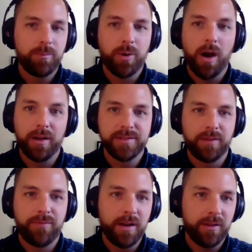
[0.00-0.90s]
products like
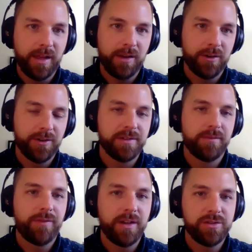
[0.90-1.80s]
ventilators and
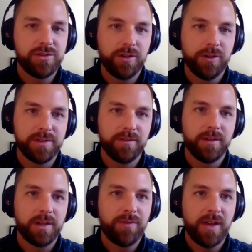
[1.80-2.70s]
face shields and
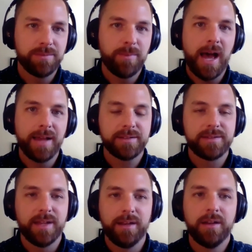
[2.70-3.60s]
face
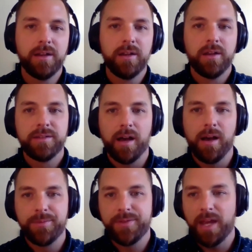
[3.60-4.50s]
masks and
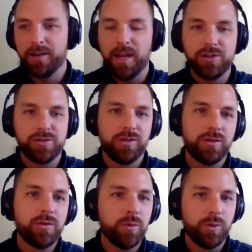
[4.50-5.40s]
sanitation
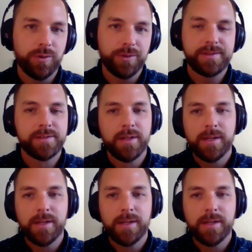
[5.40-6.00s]
tools.